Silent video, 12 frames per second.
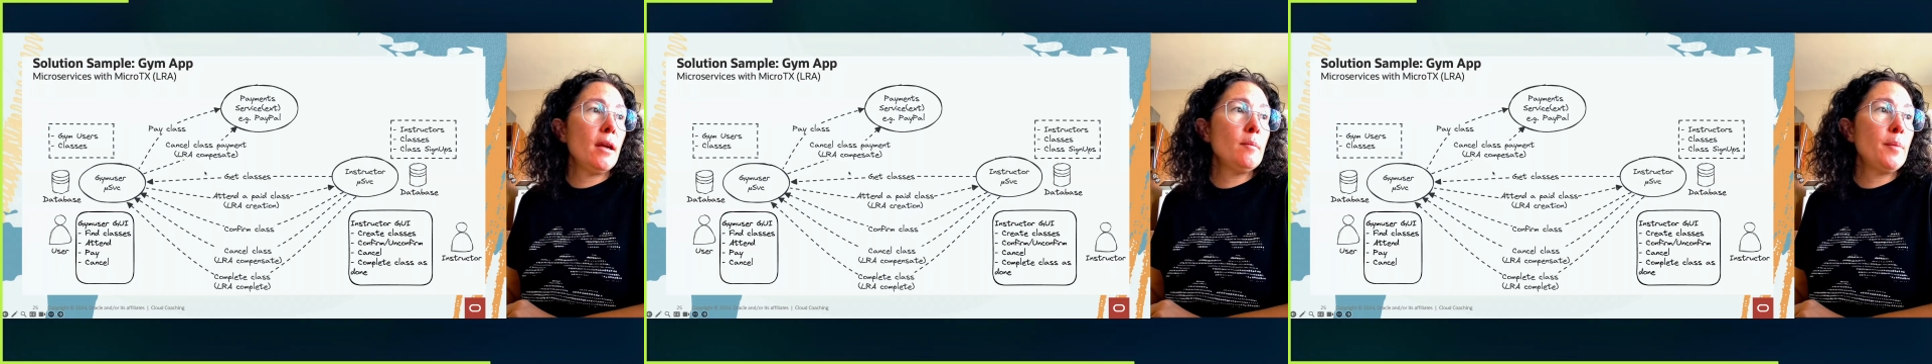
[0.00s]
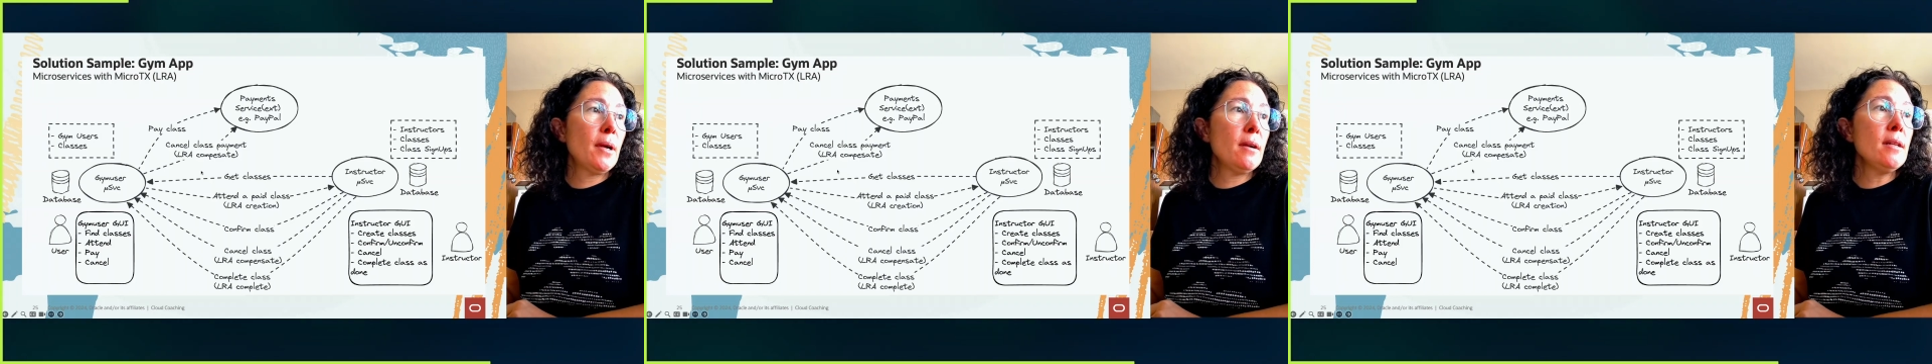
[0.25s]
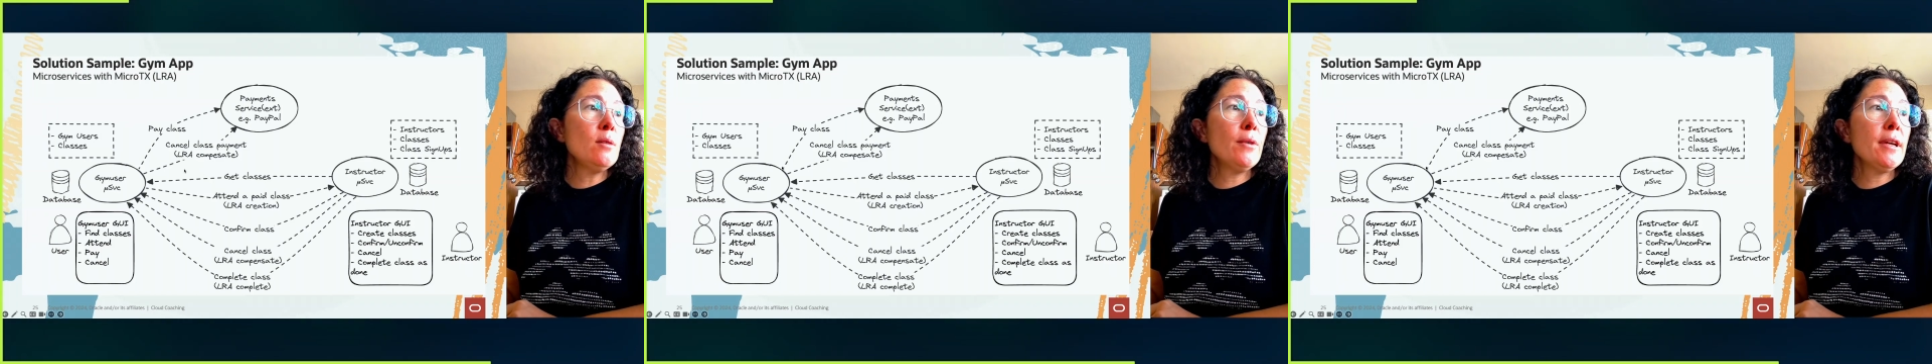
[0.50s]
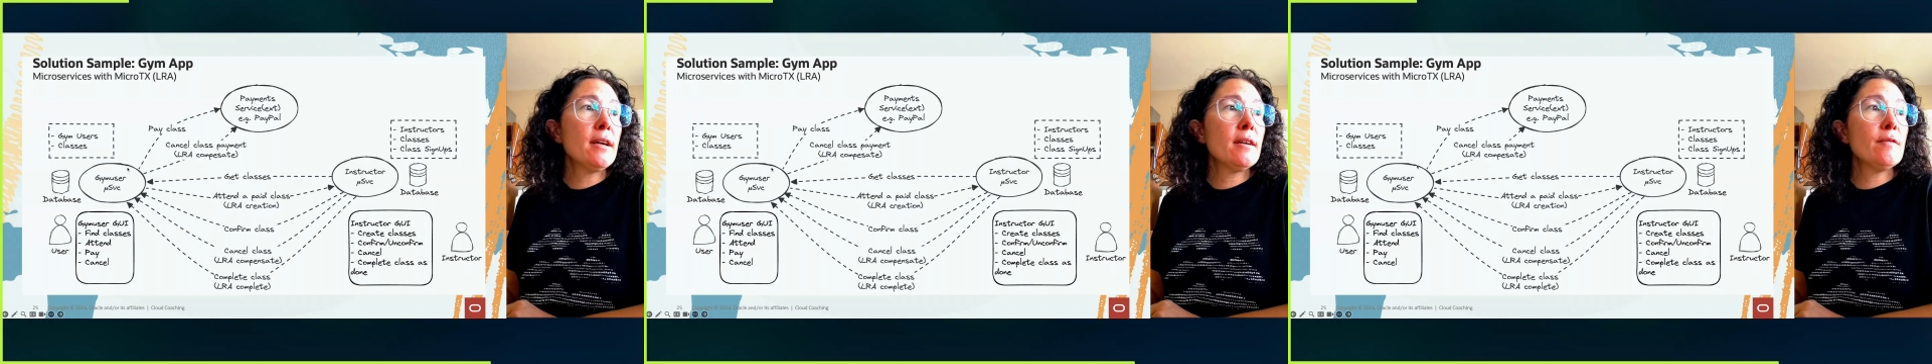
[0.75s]
In
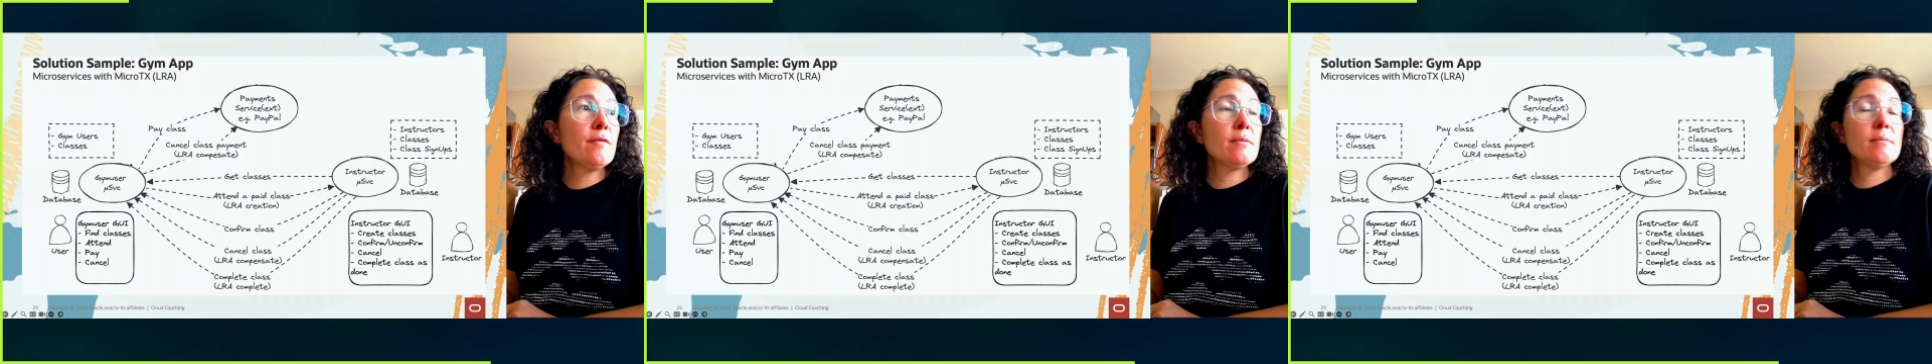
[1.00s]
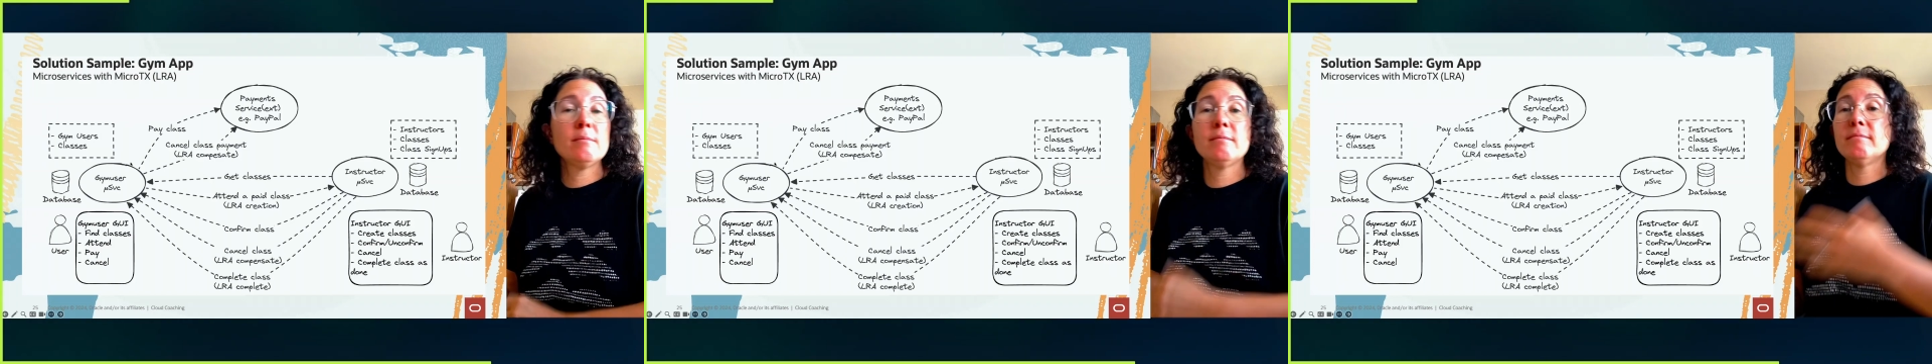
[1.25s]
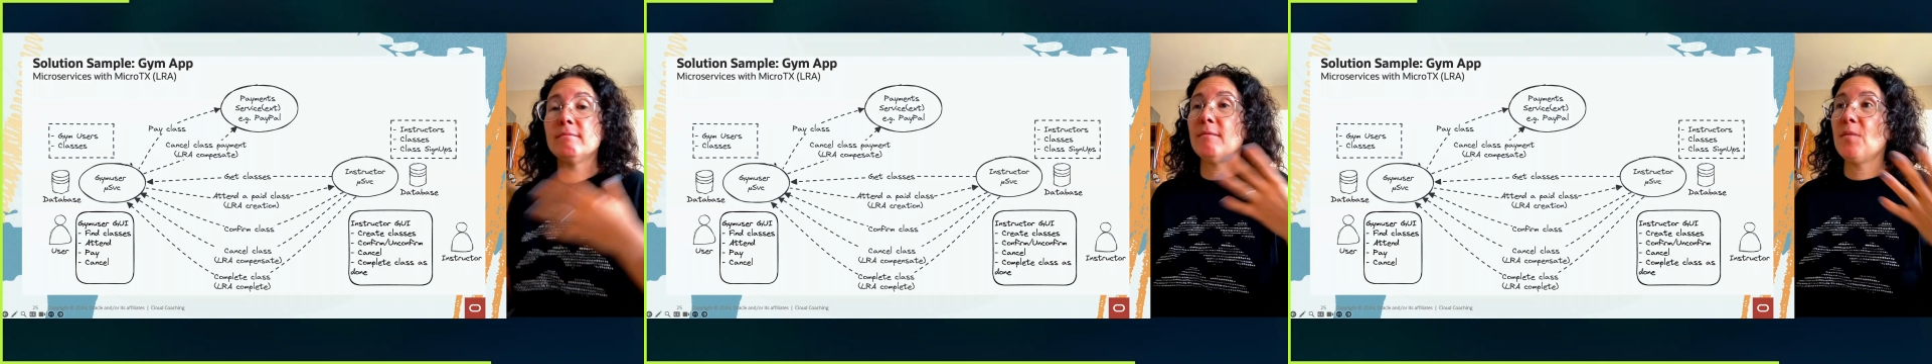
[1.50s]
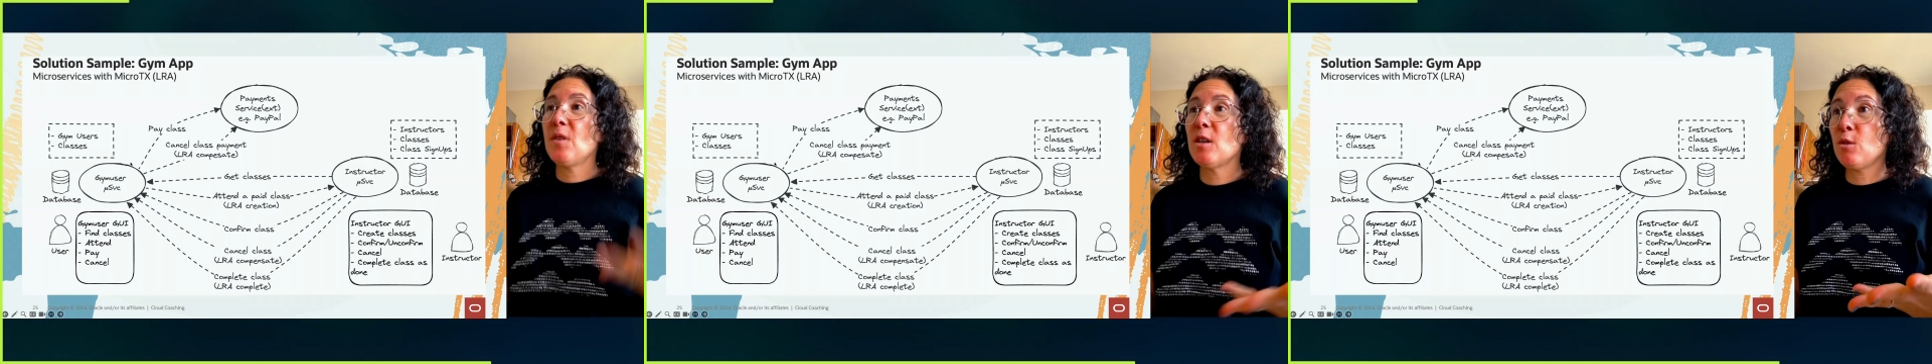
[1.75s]
parallel, we have
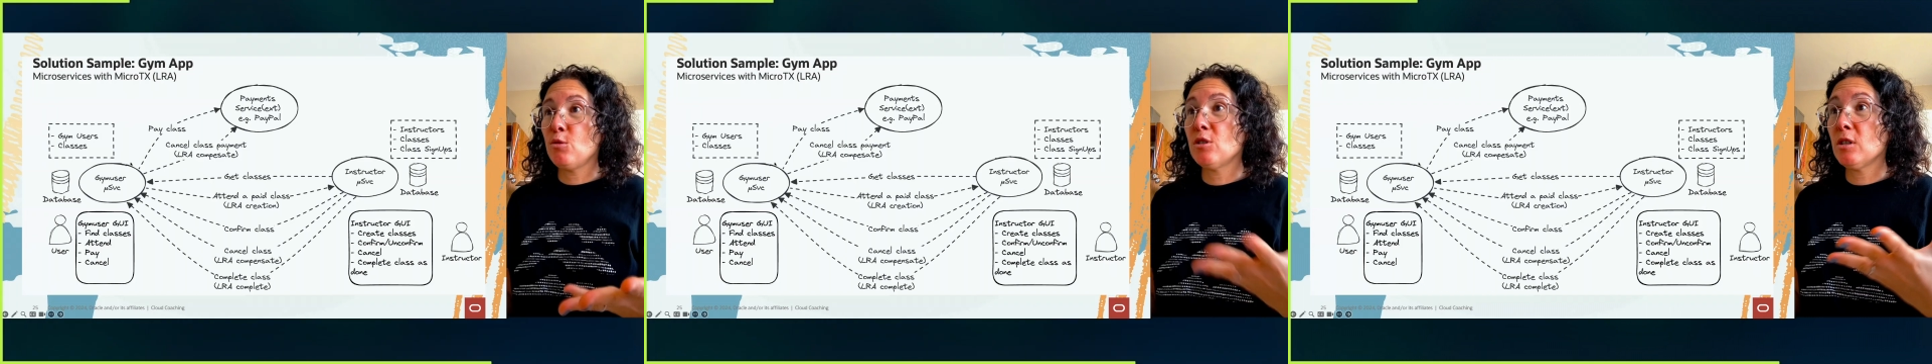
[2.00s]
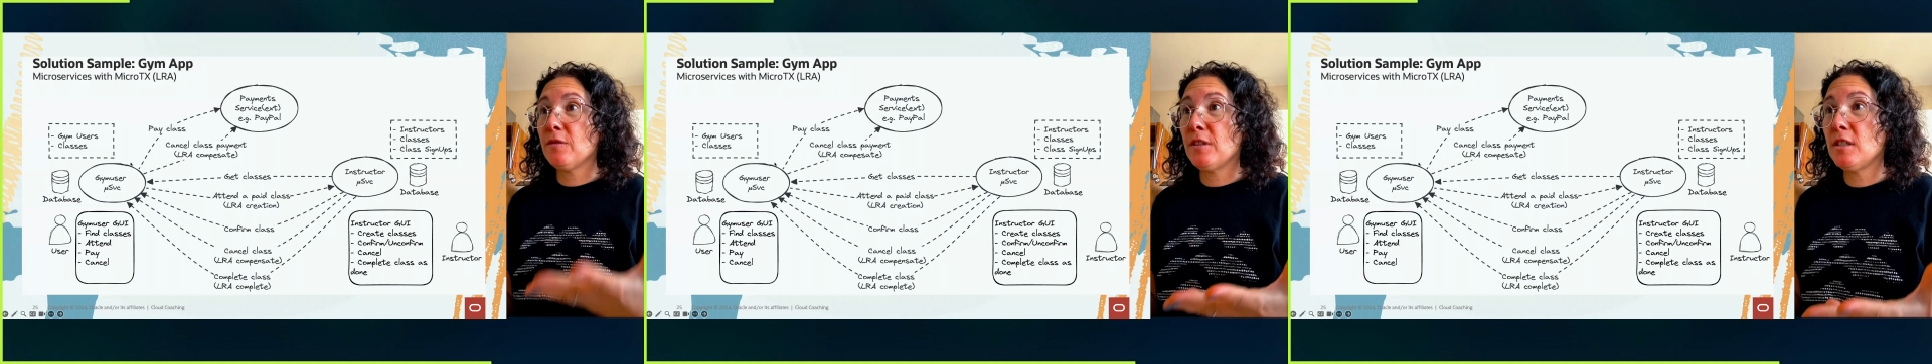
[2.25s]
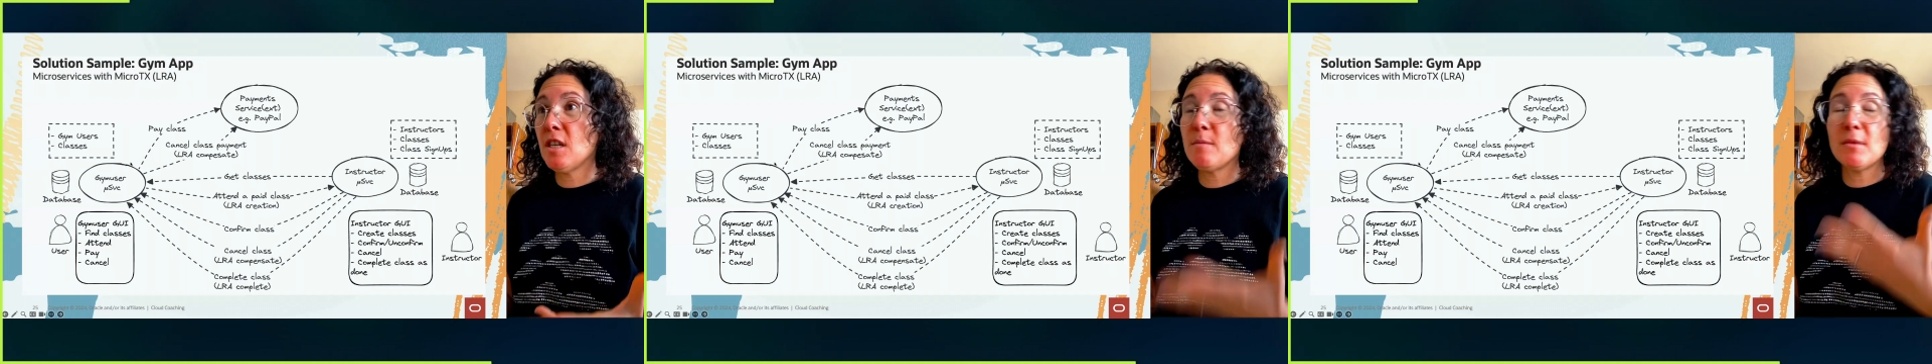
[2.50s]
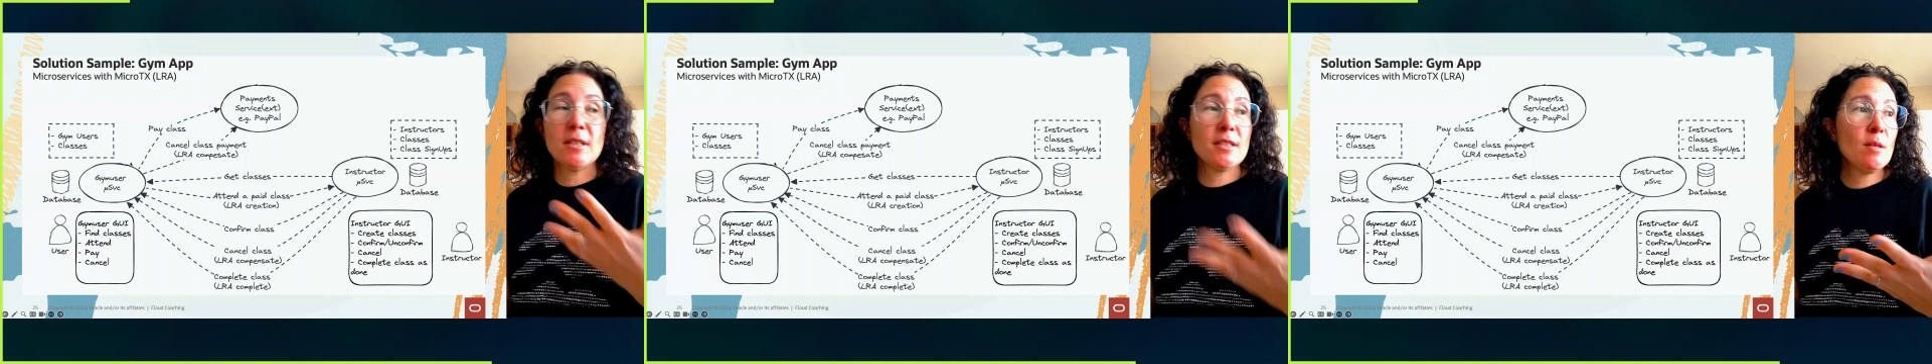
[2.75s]
the user of the
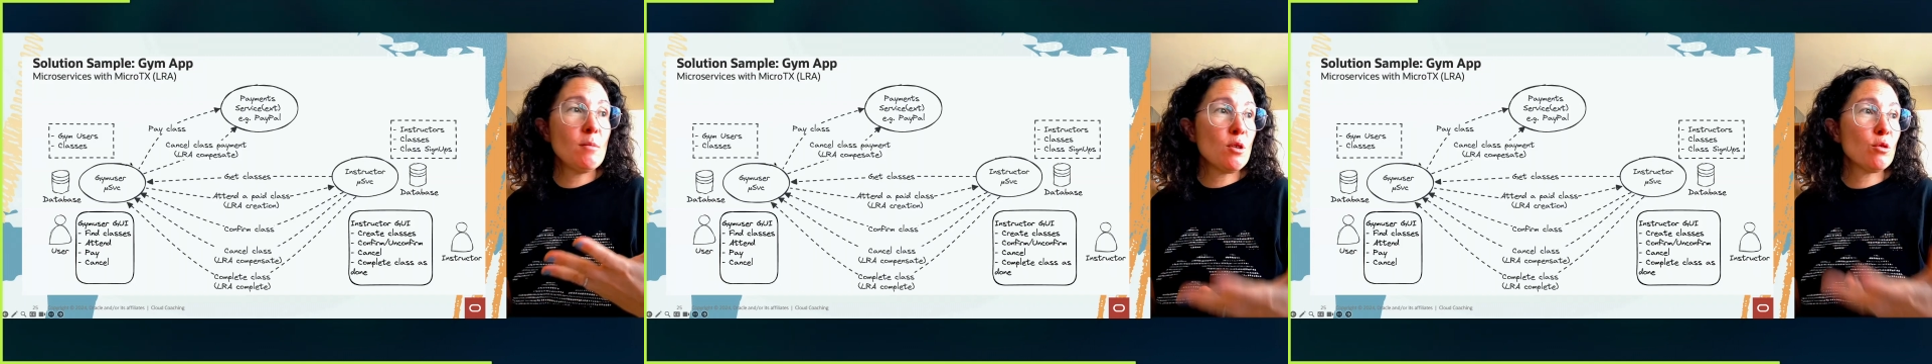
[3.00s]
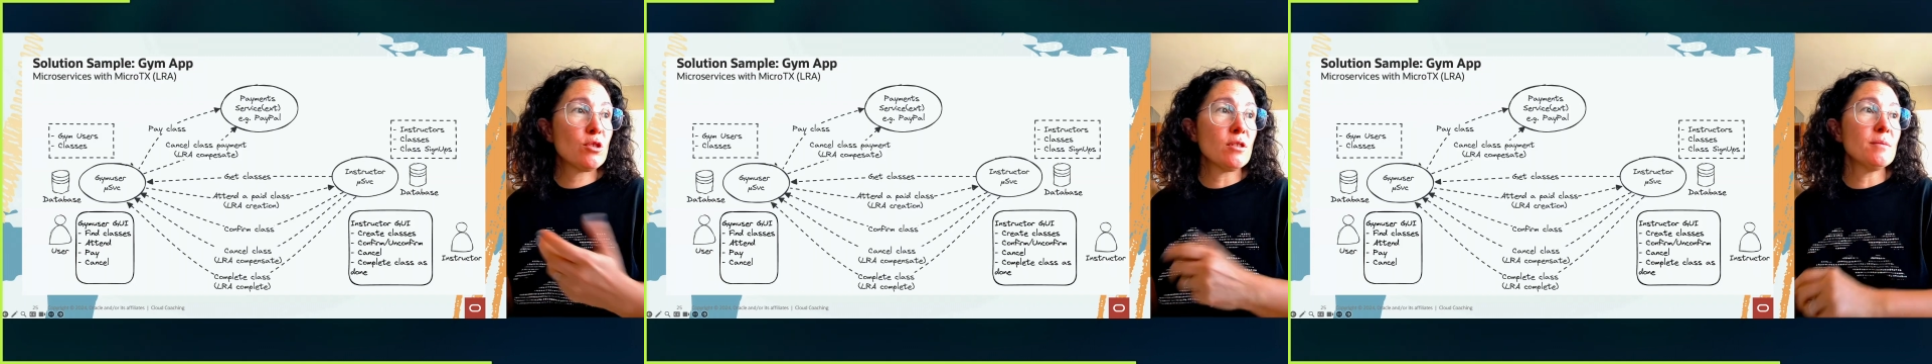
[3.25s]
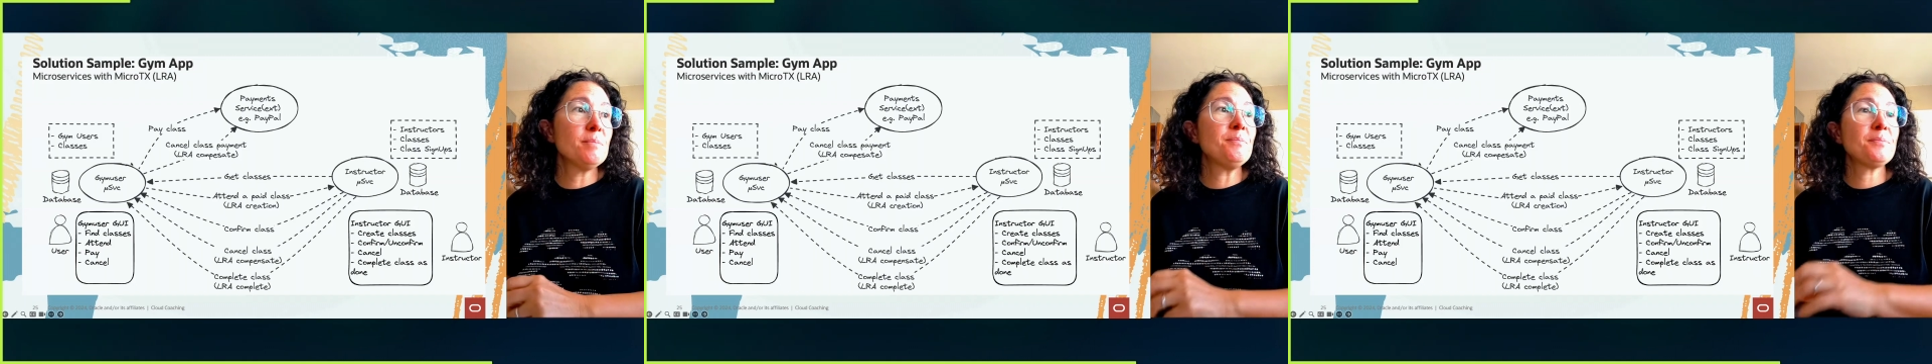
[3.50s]
gym user.